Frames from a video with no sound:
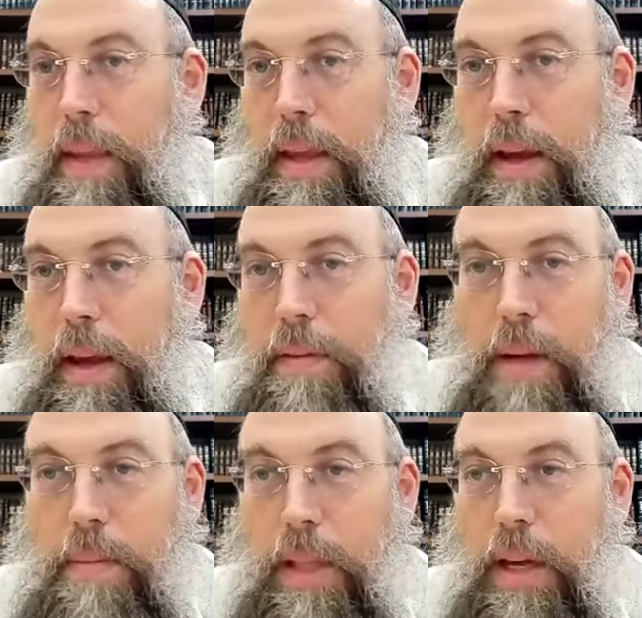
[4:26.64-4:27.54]
you have to tell
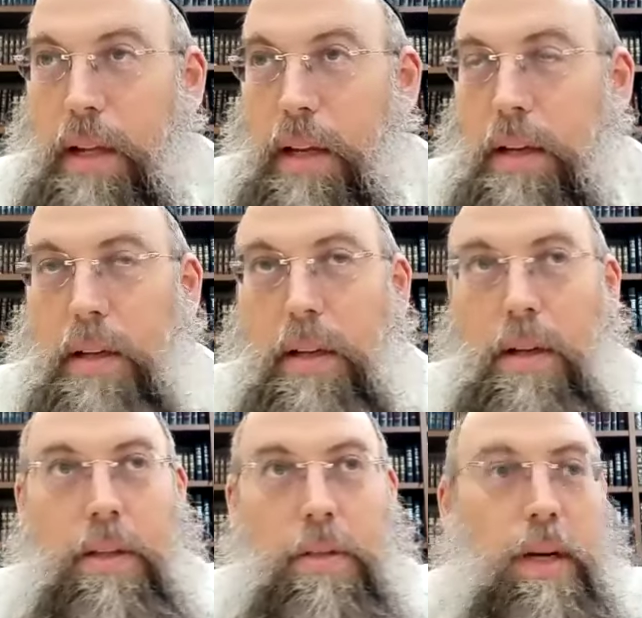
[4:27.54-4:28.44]
me the halacha.
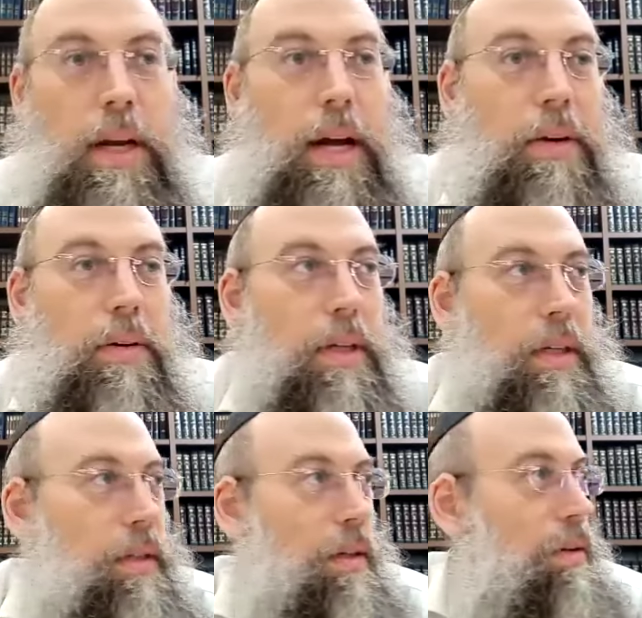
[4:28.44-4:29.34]
There's one guy holding
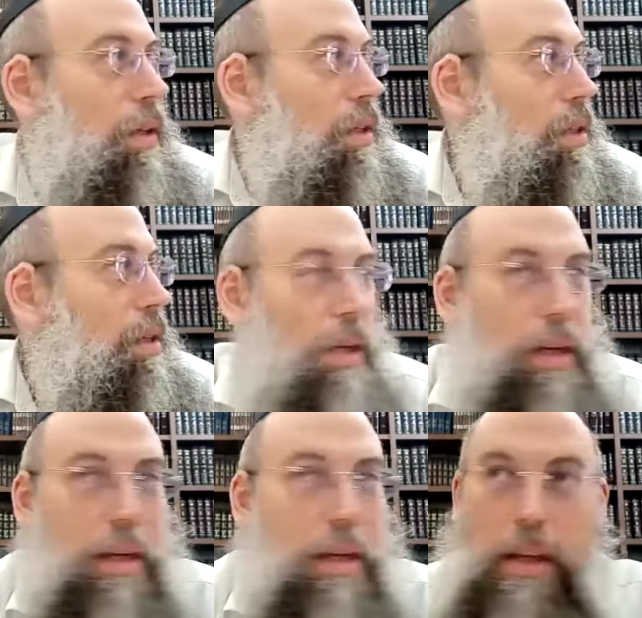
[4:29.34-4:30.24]
us holding
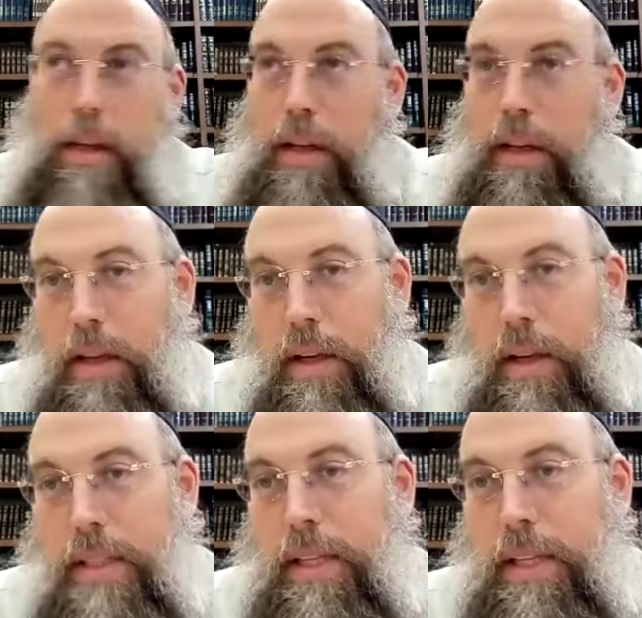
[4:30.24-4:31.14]
something. And the halacha
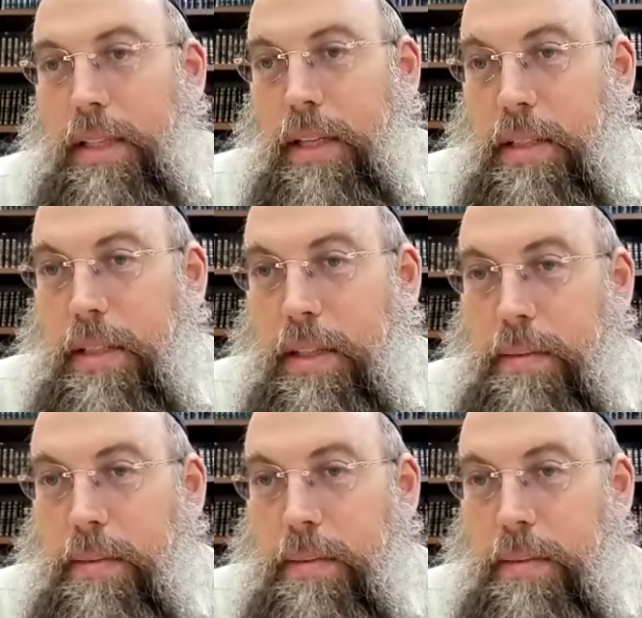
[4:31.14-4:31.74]
is that it's his.